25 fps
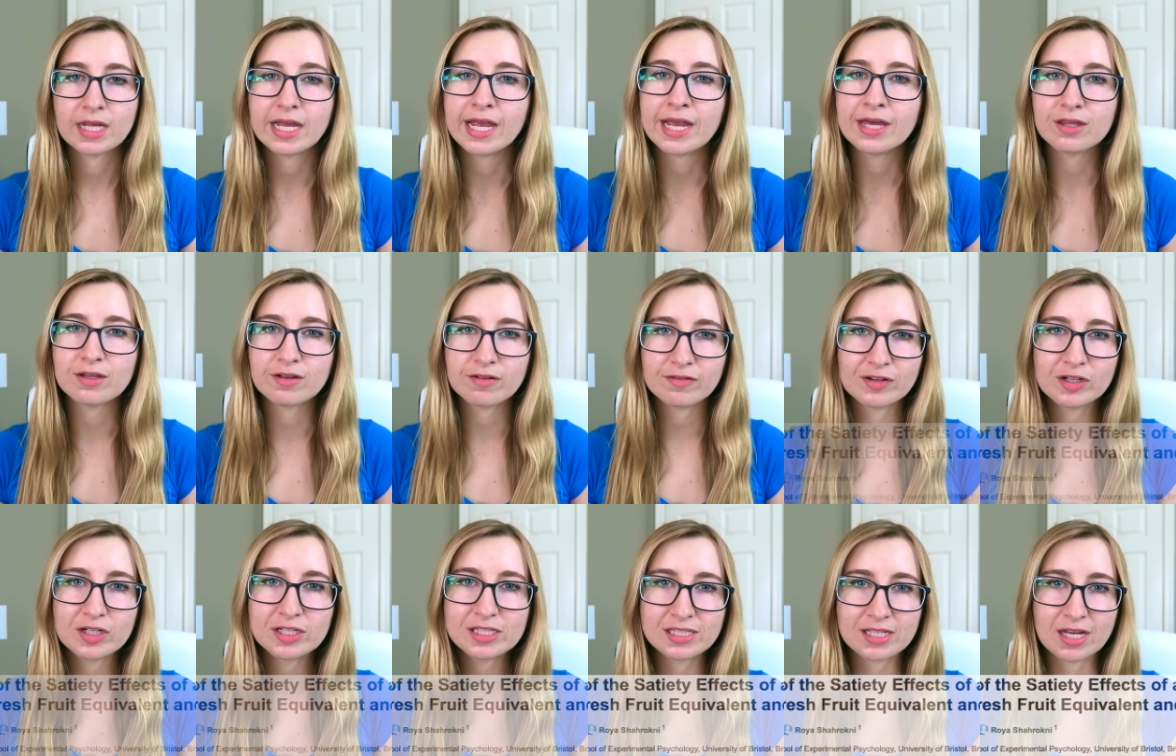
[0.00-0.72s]
And the
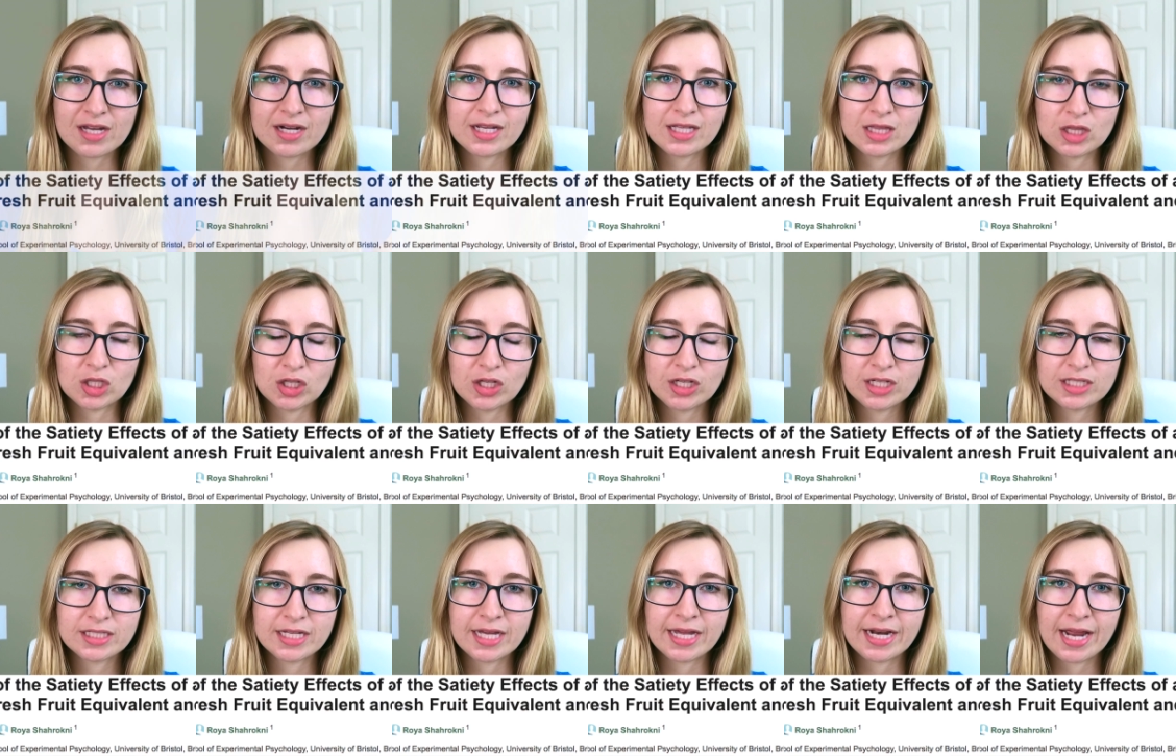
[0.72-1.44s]
first study
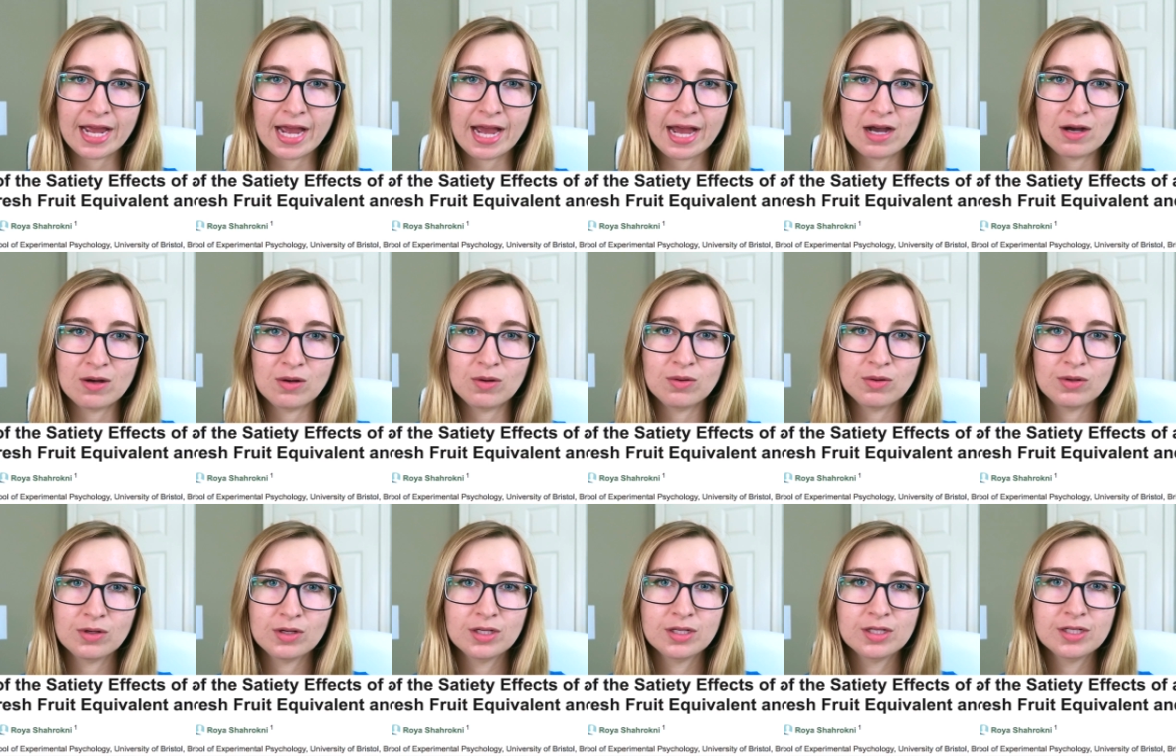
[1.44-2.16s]
looked at
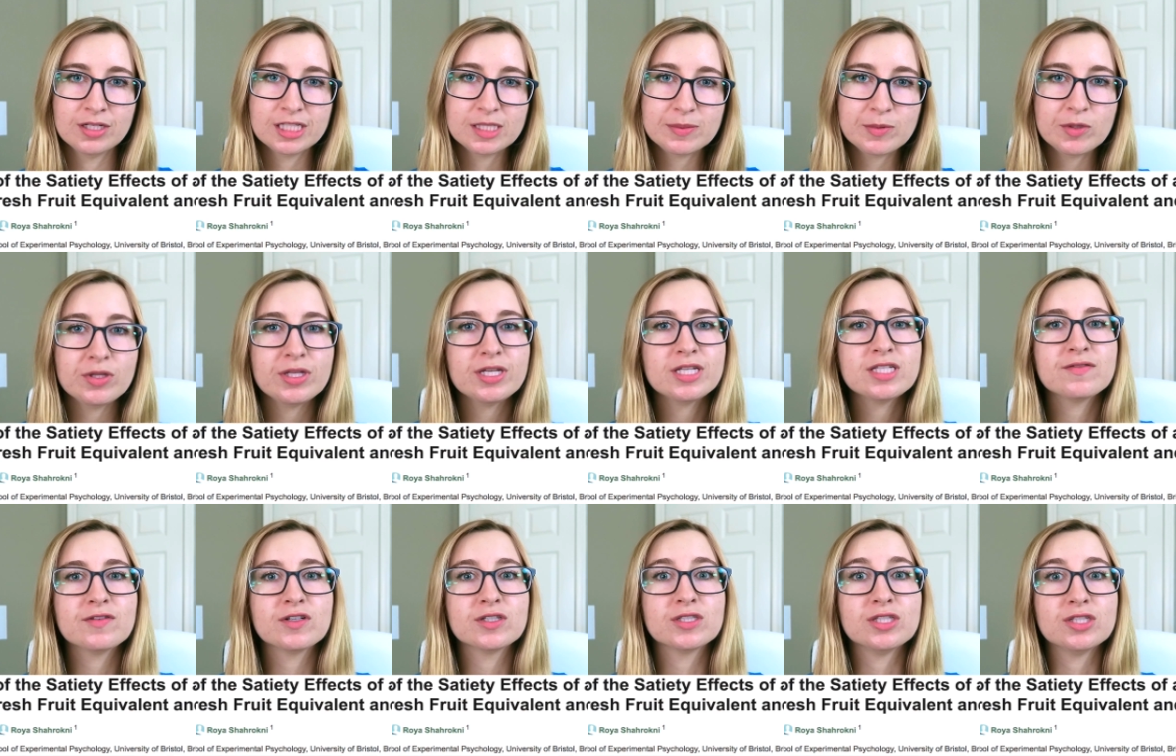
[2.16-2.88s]
how
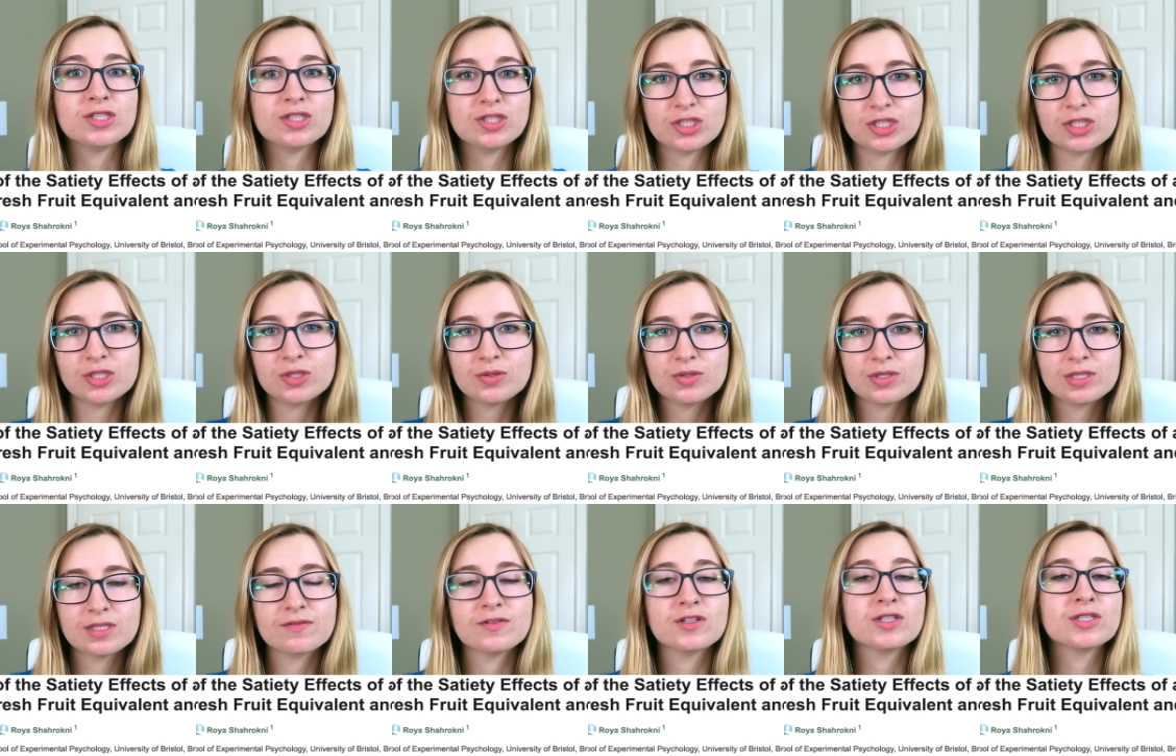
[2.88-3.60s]
smoothies versus
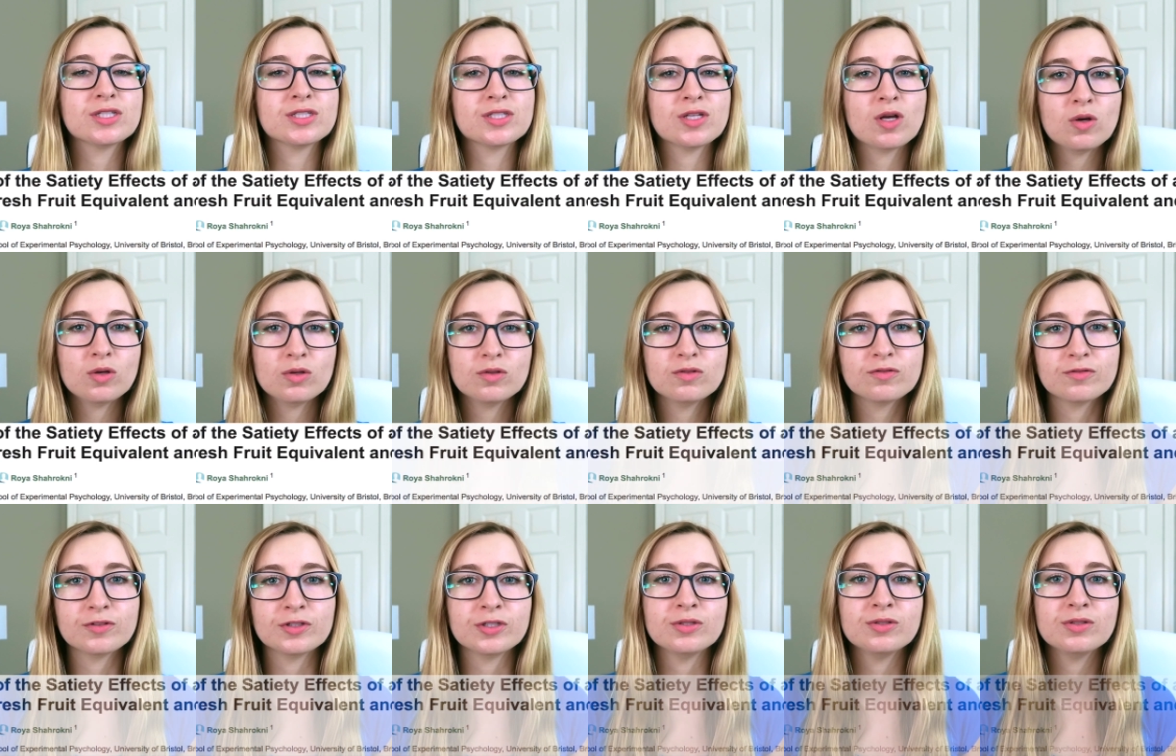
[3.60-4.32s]
juice versus
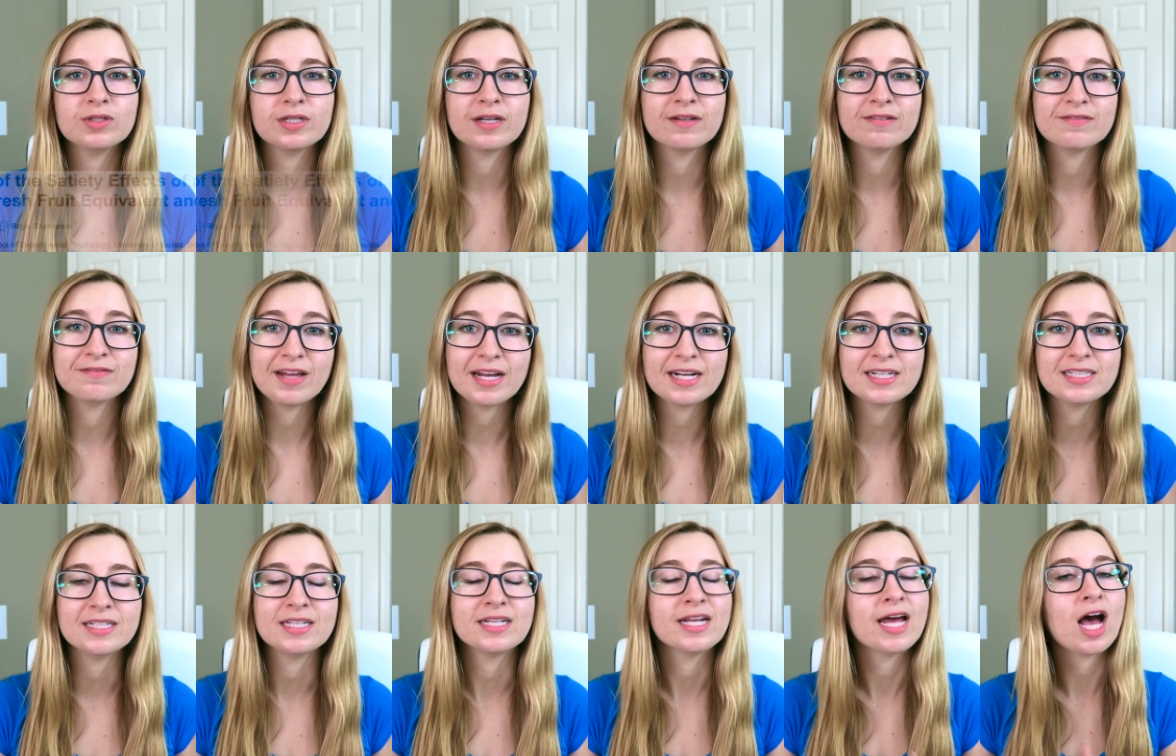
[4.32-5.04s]
whole fruit
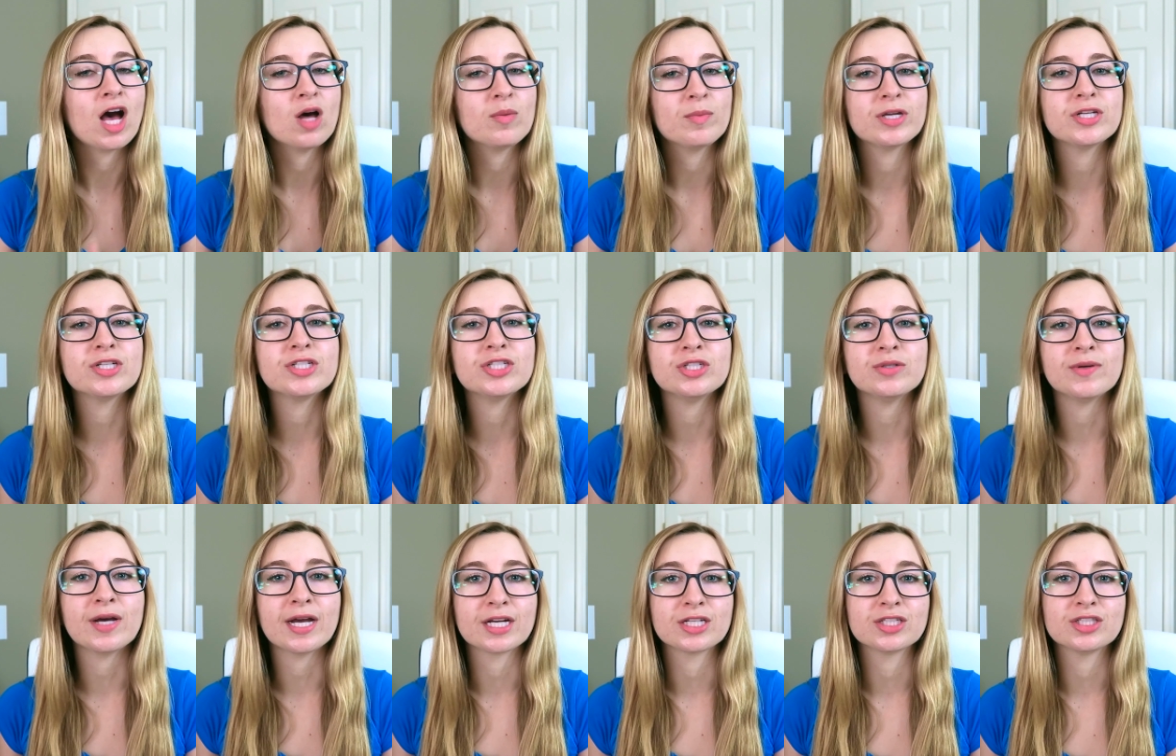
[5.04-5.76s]
affected how much
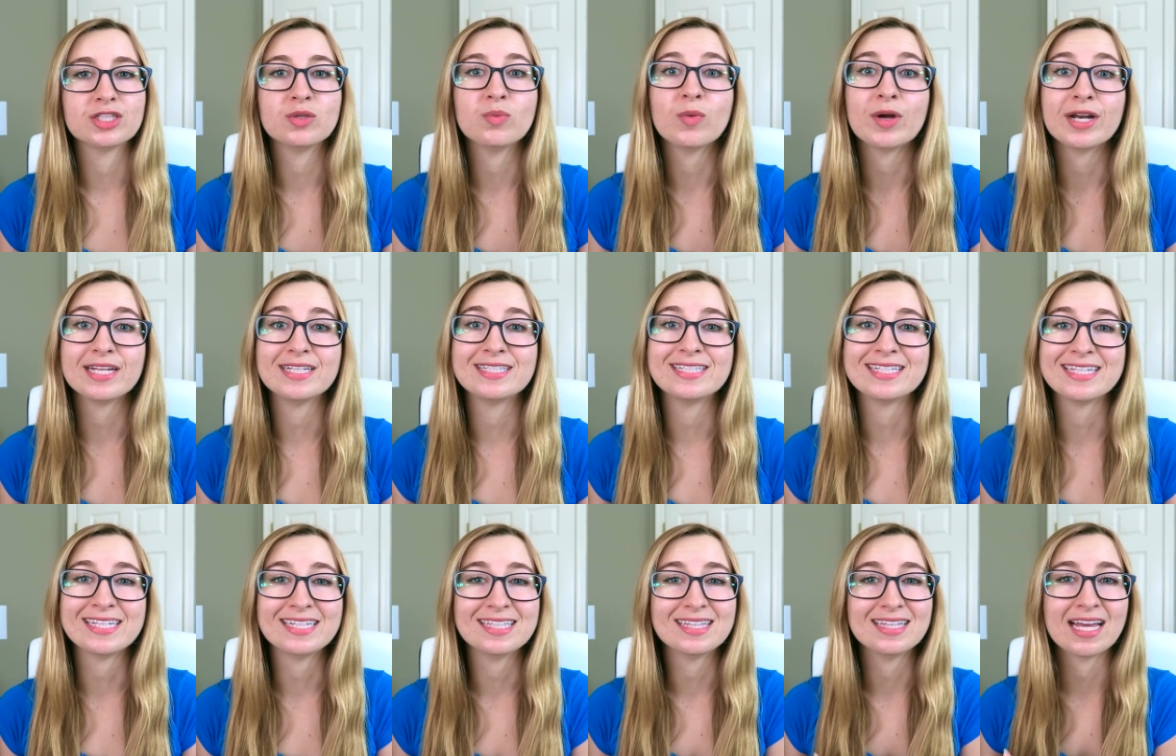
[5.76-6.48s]
you actually wanted
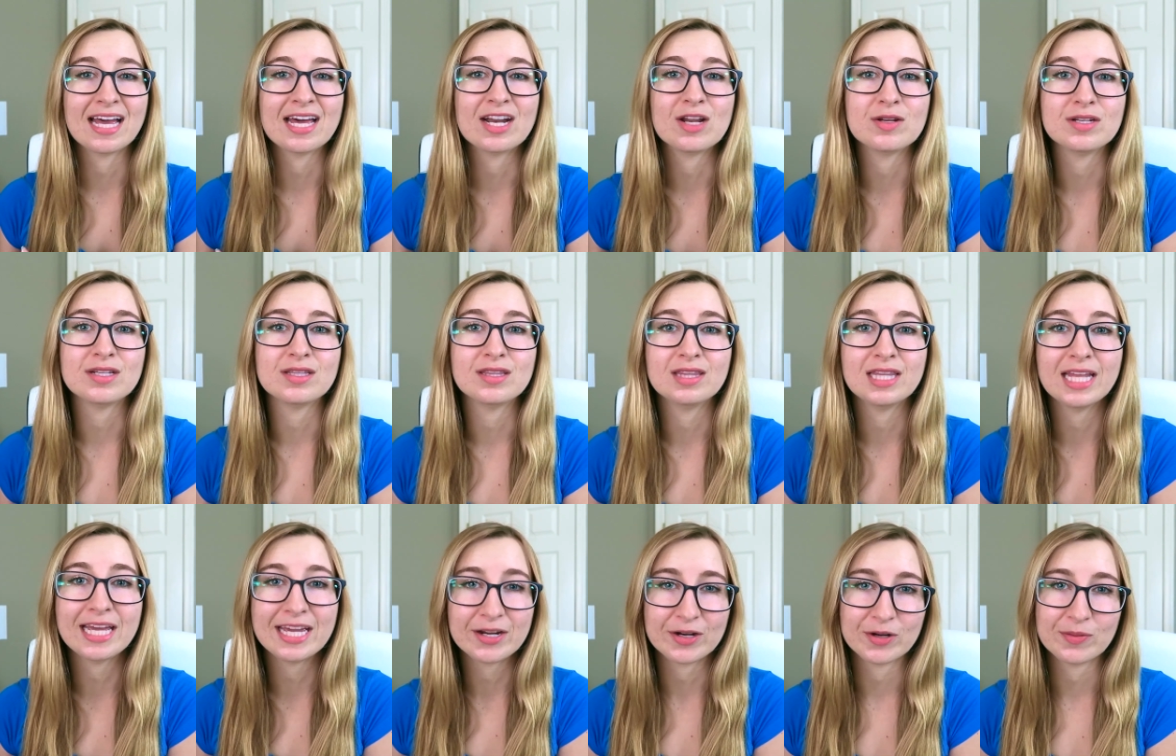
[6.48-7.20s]
to eat at a
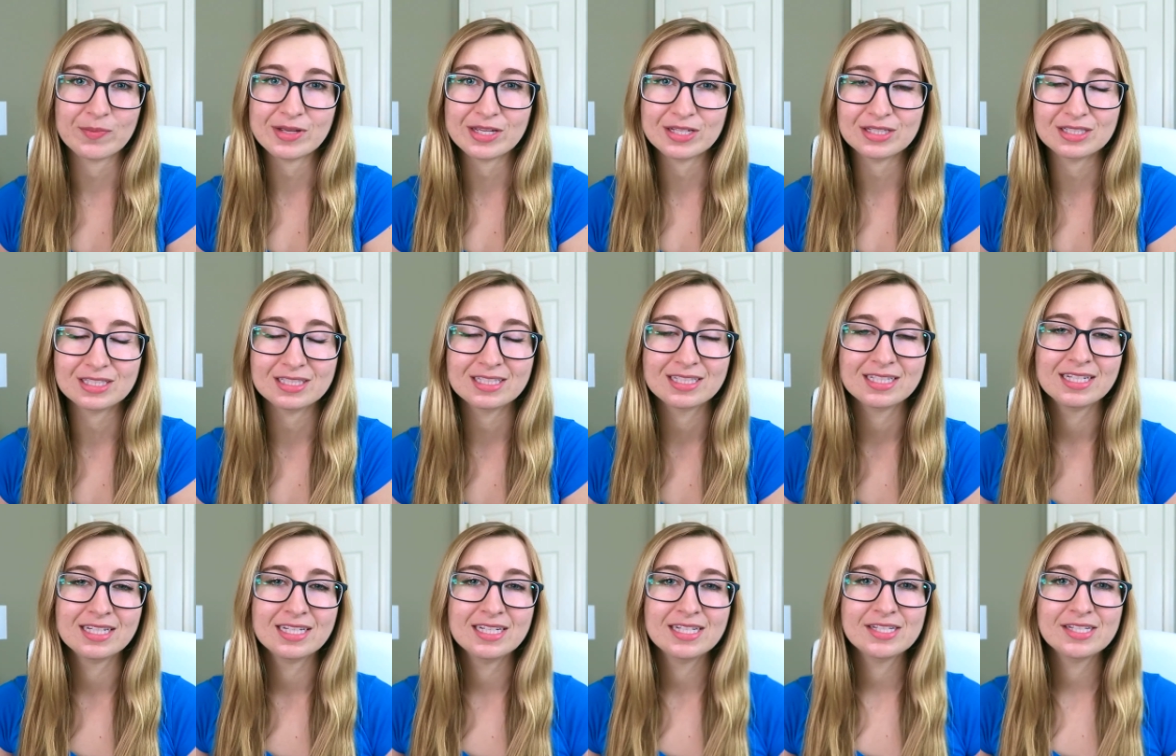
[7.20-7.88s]
later meal.